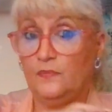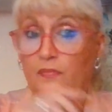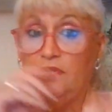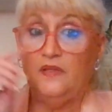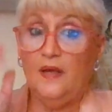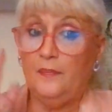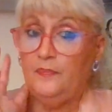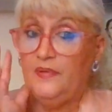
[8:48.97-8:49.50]

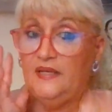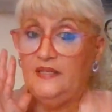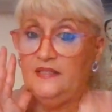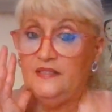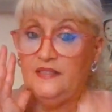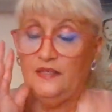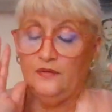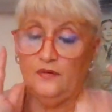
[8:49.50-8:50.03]
plumping
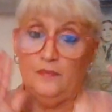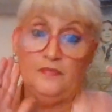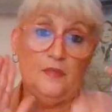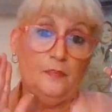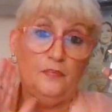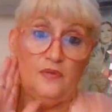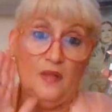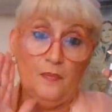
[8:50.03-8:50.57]
serum
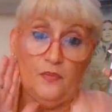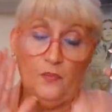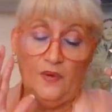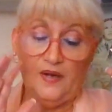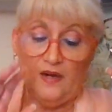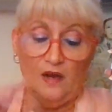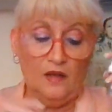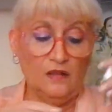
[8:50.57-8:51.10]
to plump
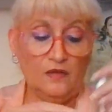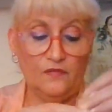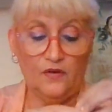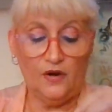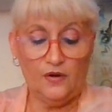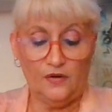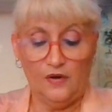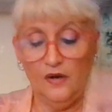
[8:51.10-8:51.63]
away all of
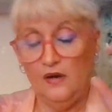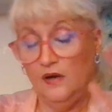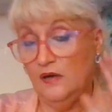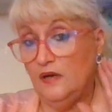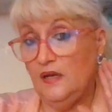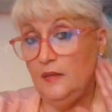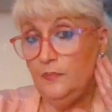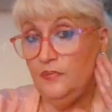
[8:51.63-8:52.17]
our
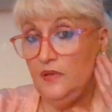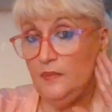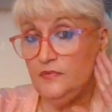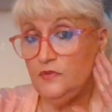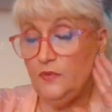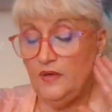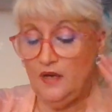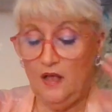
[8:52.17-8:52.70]
it
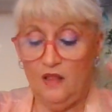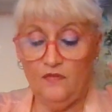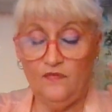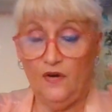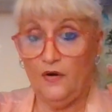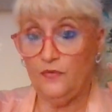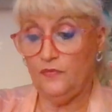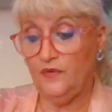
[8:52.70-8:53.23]
plumps away all
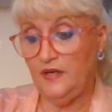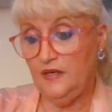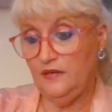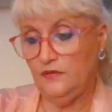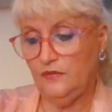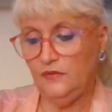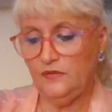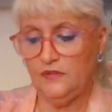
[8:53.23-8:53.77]
of our
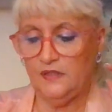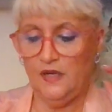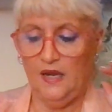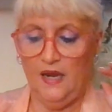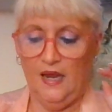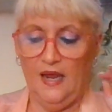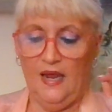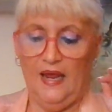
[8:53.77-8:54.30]
wrinkles.
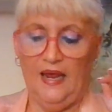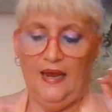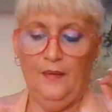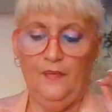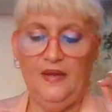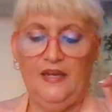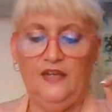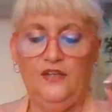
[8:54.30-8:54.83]

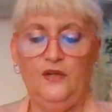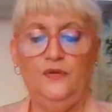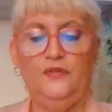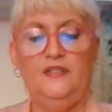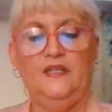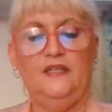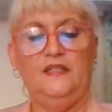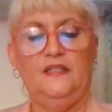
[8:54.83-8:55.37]
And we can
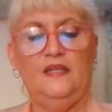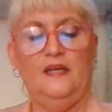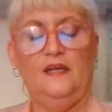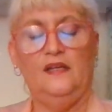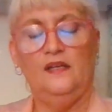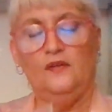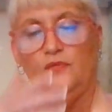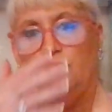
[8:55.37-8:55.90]
use it
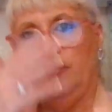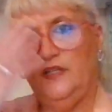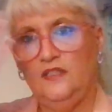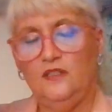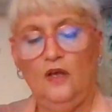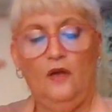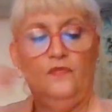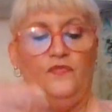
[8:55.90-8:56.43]
to
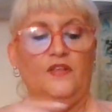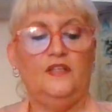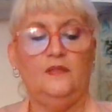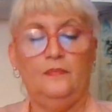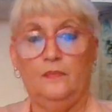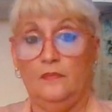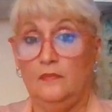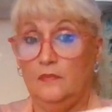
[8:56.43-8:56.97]
rinse off
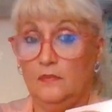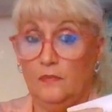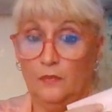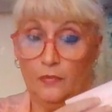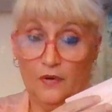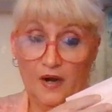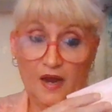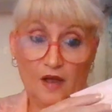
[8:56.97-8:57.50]
this
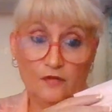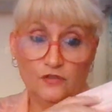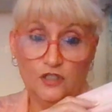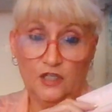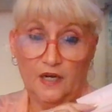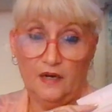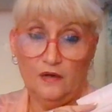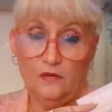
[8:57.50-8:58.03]
brow
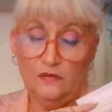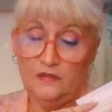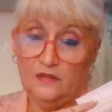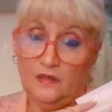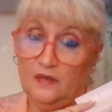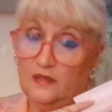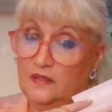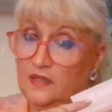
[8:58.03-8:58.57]
gel,
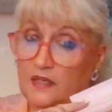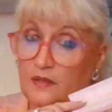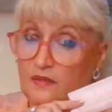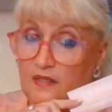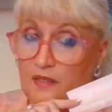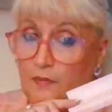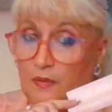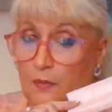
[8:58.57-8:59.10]
and
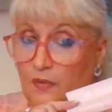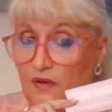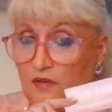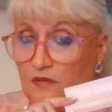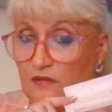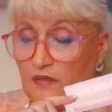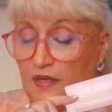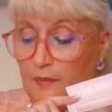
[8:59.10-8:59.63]
then we
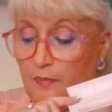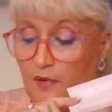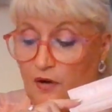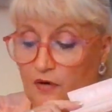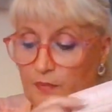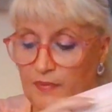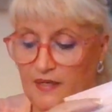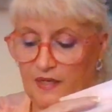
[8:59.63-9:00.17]
wouldn't look like
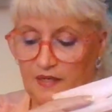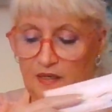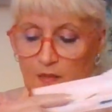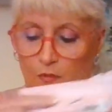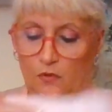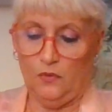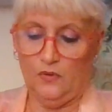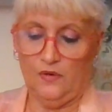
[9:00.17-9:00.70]
Barbie
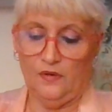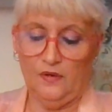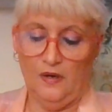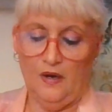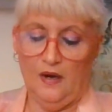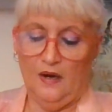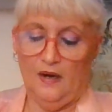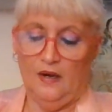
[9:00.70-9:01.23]
anymore.
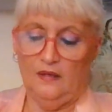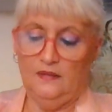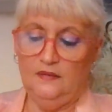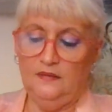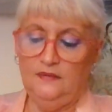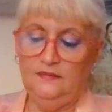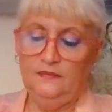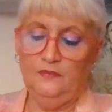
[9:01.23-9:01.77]

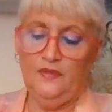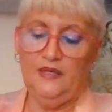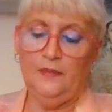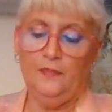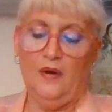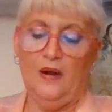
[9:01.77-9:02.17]
We could